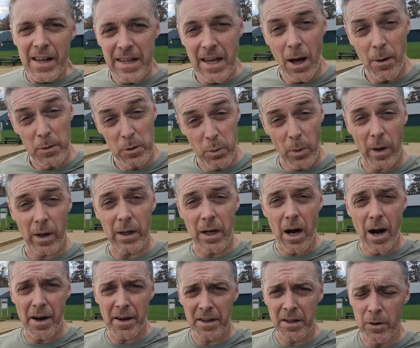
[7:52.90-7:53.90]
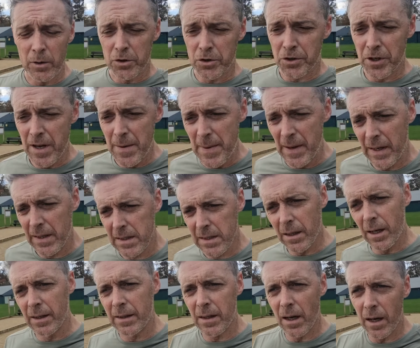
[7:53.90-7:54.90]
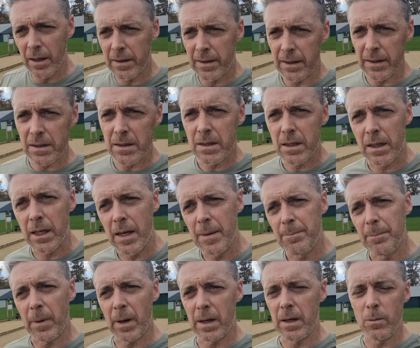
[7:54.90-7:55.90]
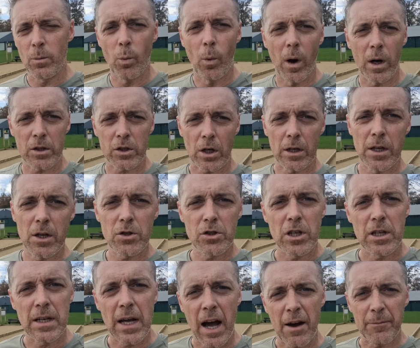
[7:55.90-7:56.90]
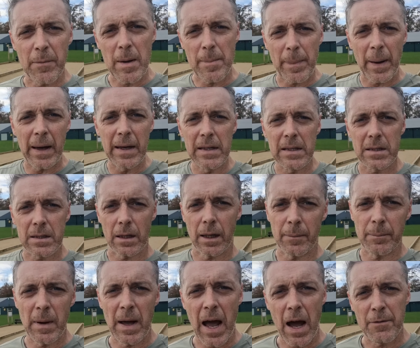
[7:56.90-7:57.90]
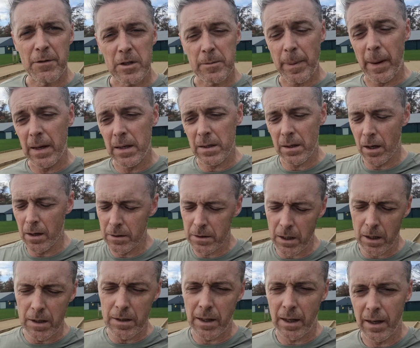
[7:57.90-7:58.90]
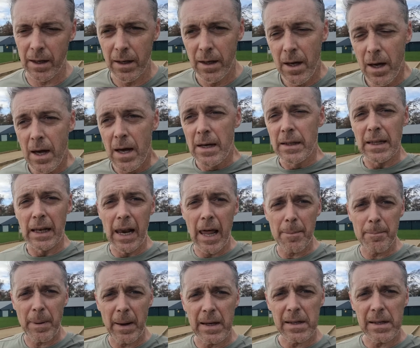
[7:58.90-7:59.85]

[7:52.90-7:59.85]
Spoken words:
Yeah, I was working hard on those 3 minutes. I didn't keep my watch. I usually have my pace, like my average pace, or sorry, the lap